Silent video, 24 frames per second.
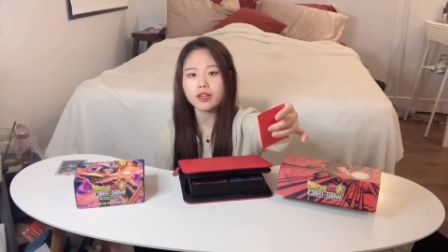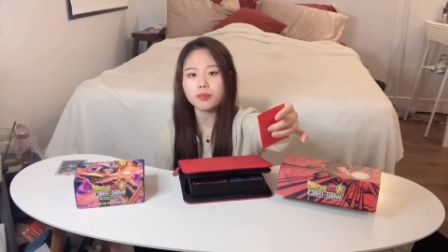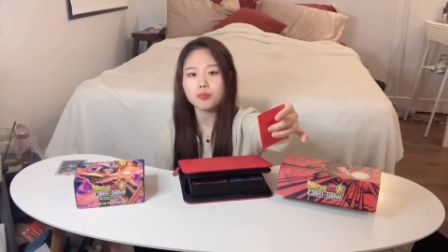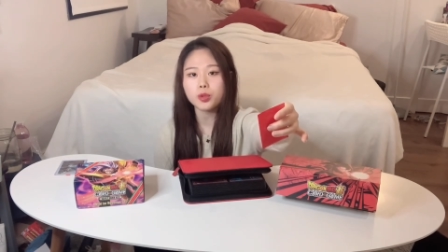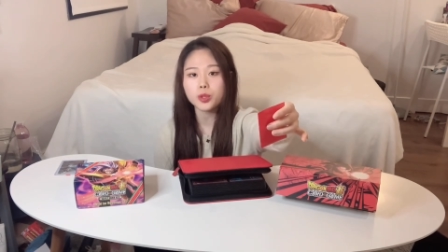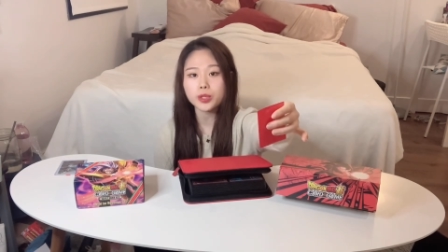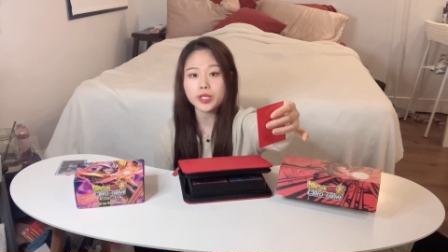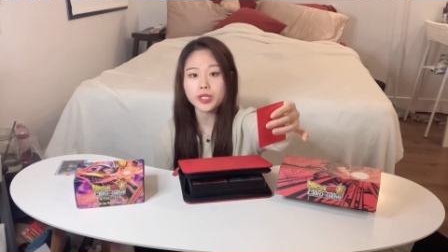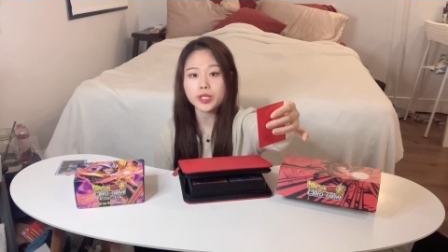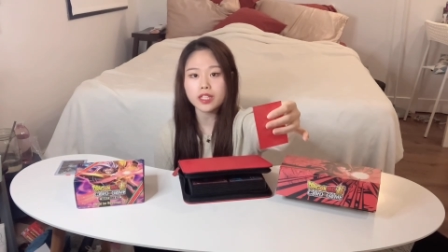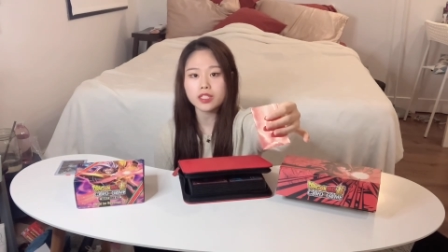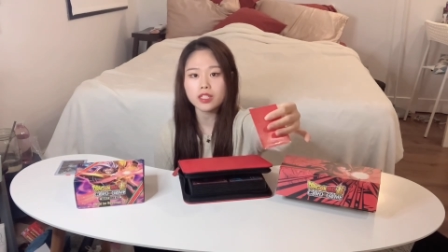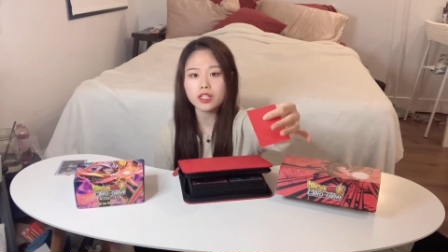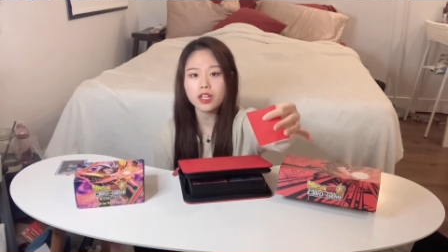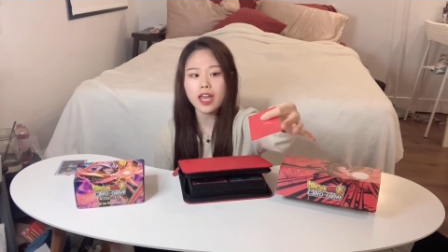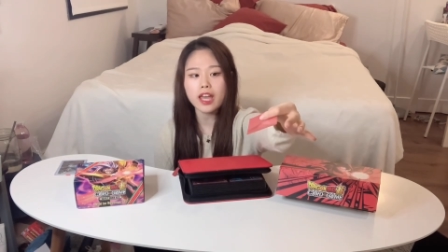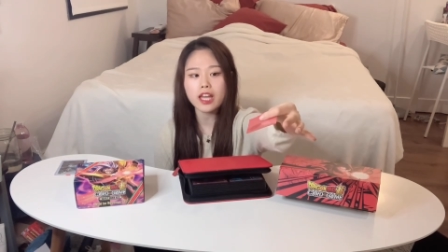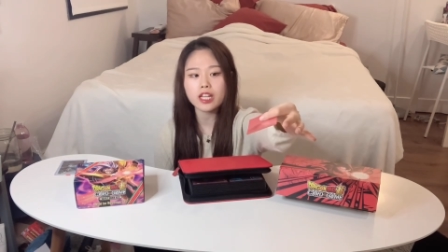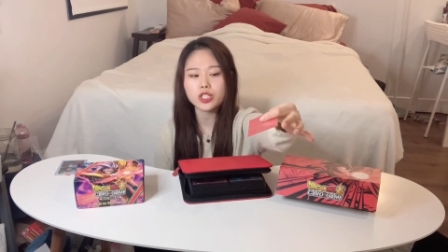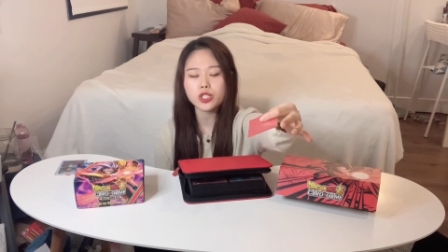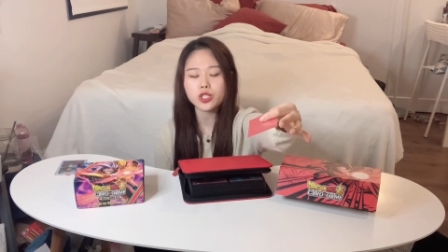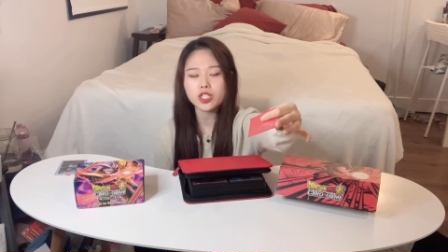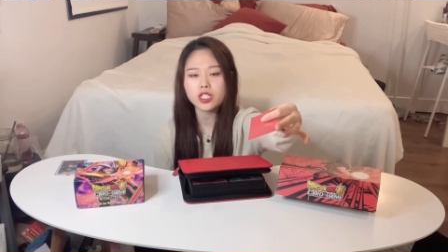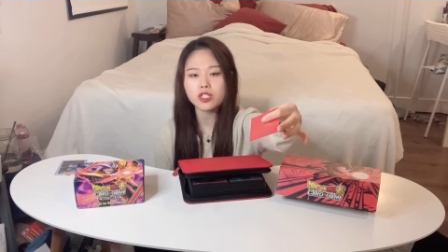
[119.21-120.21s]
protect the
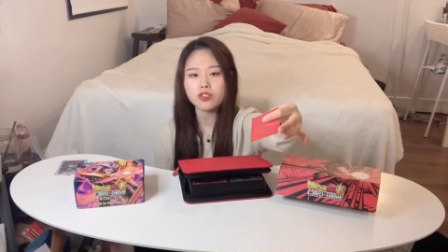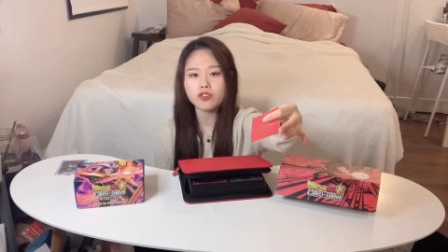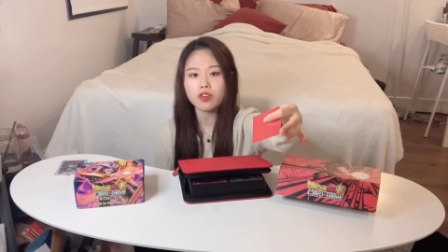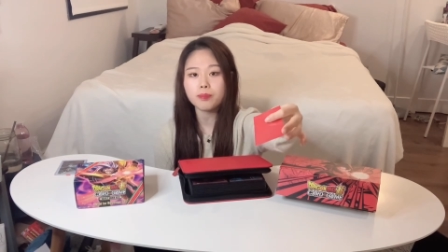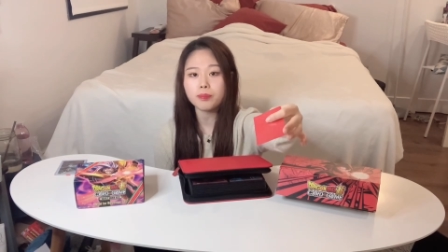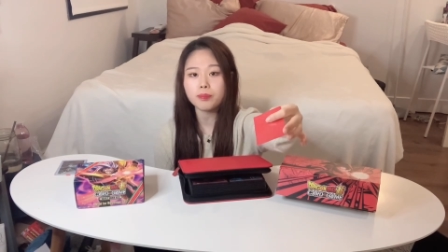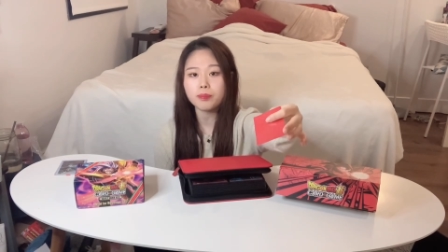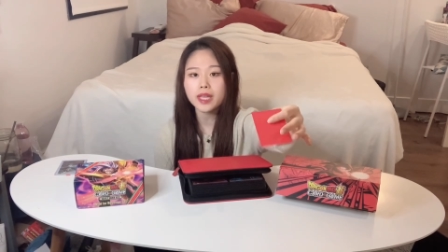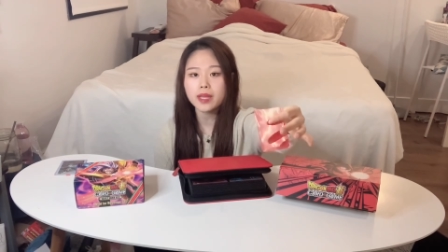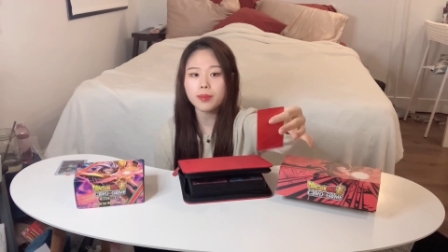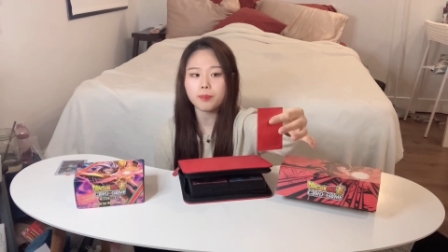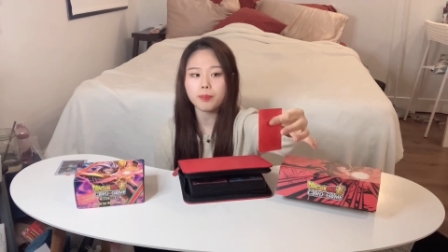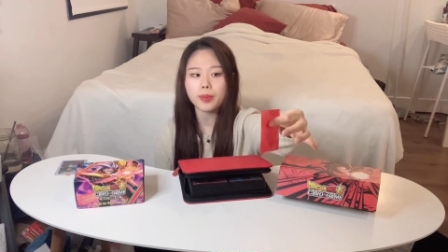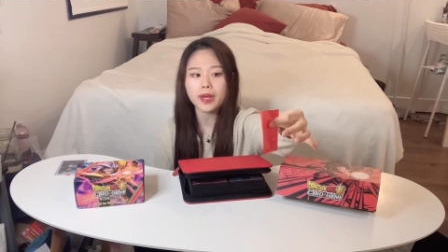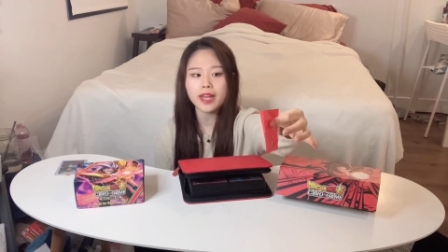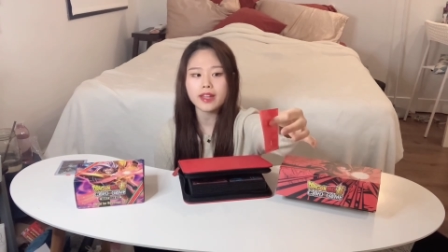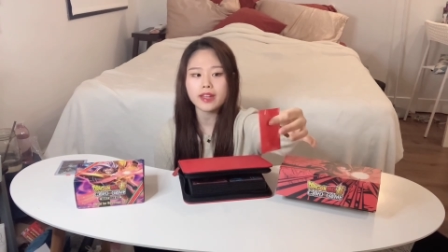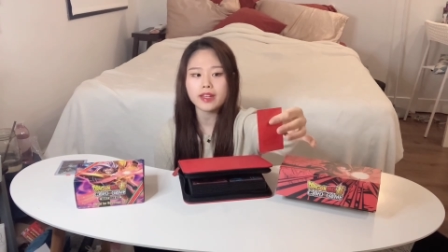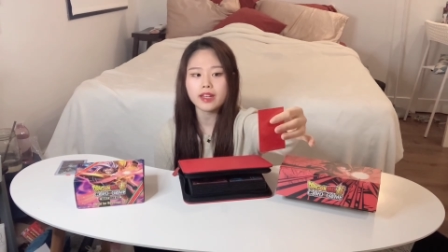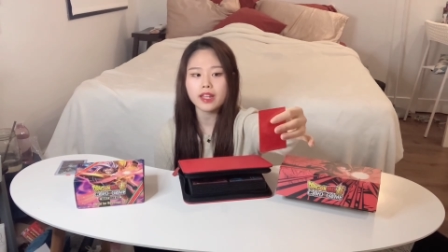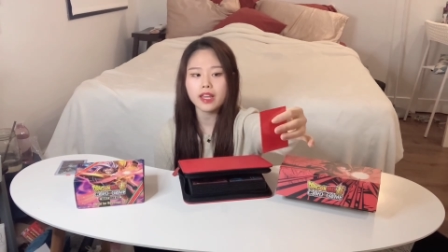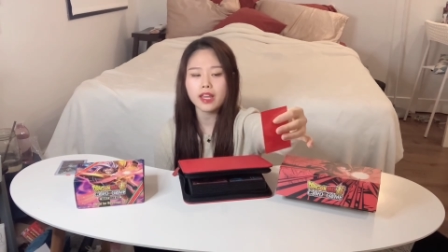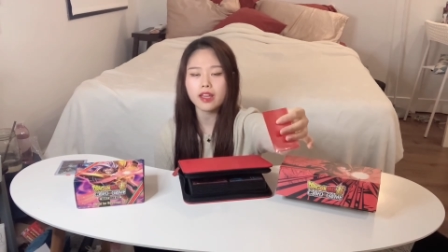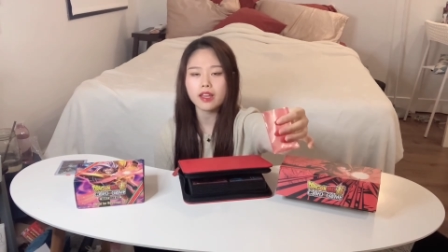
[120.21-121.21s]
edges from being
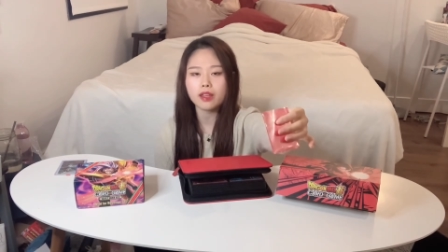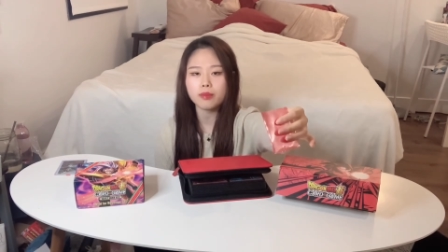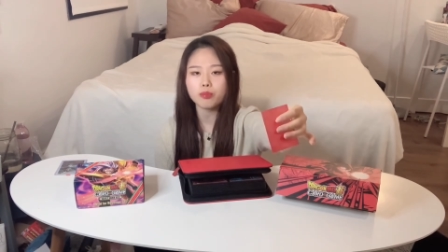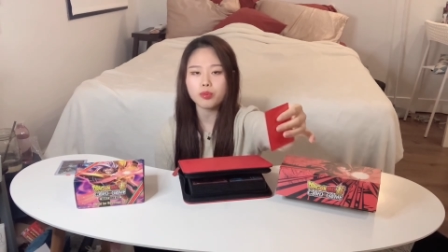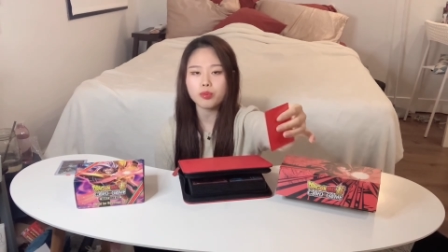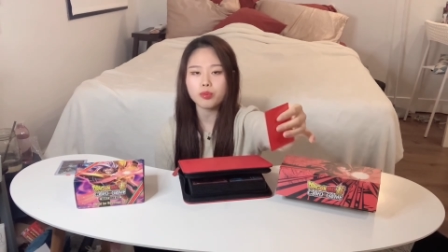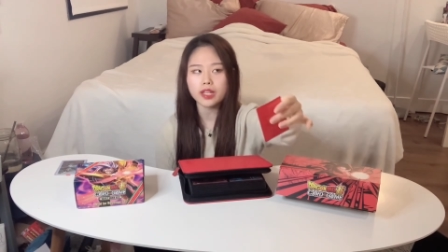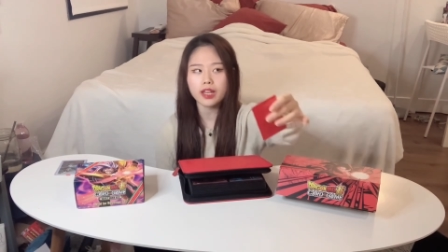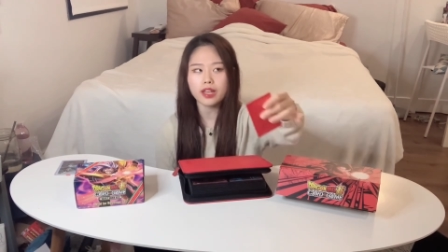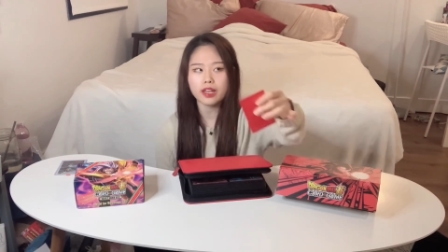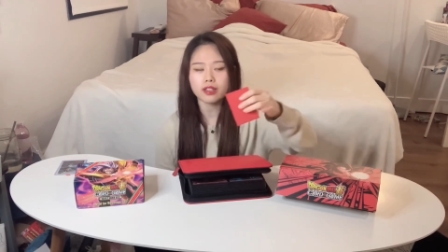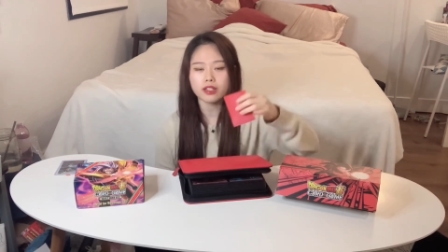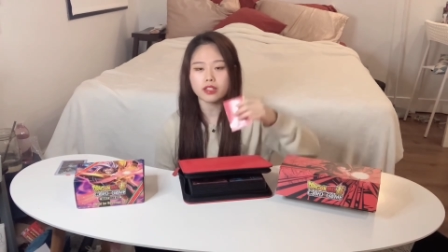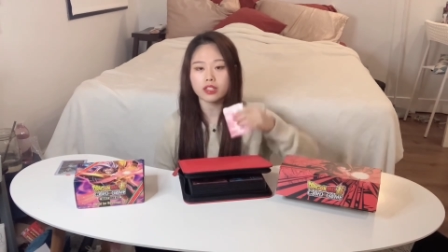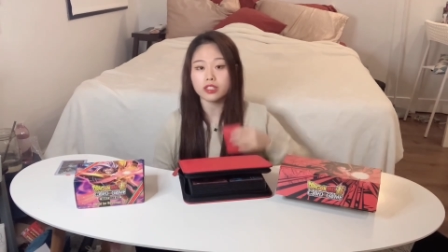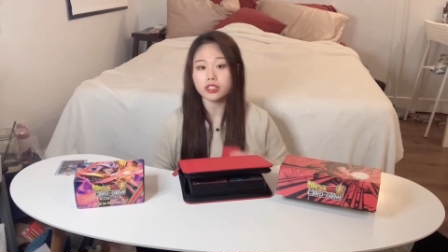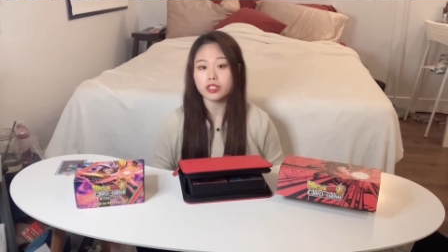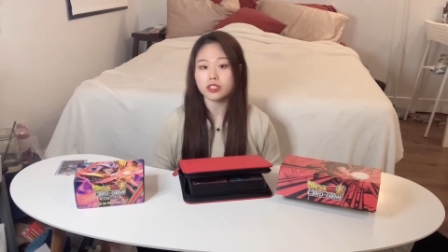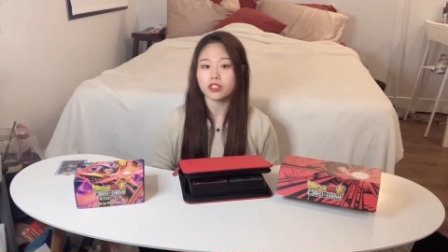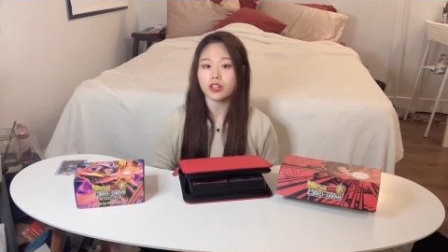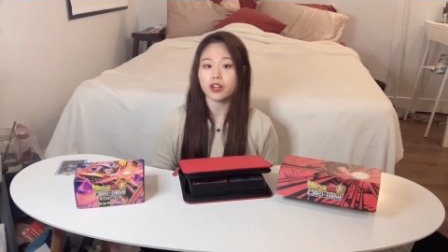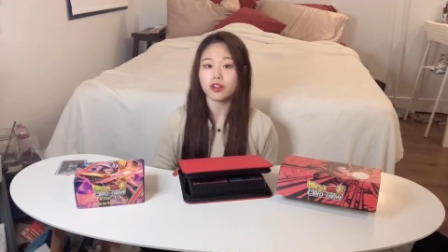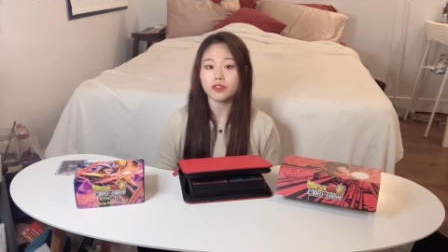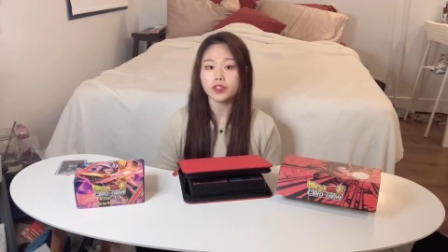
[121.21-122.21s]
bent and protect the
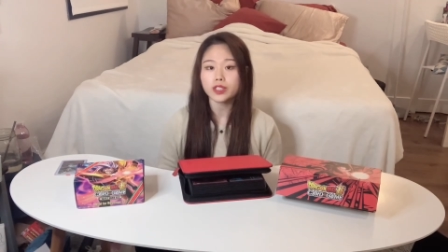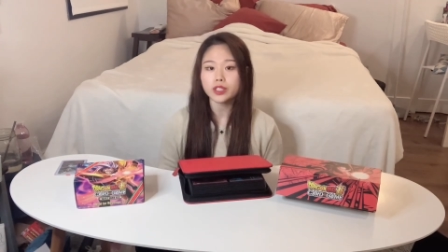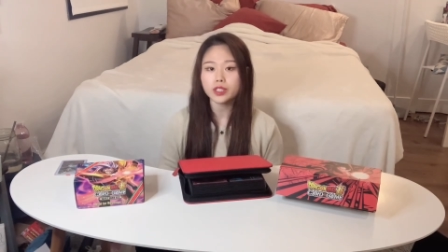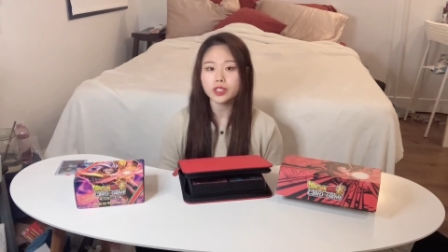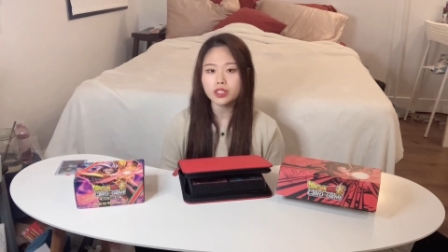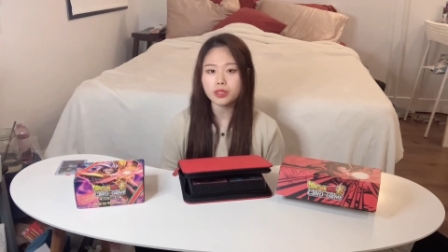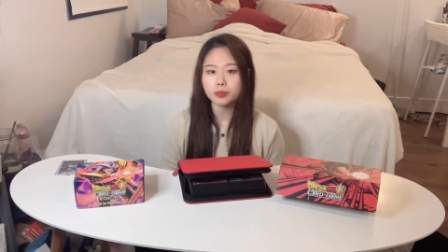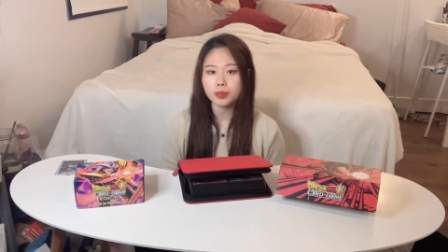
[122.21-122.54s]
surfaces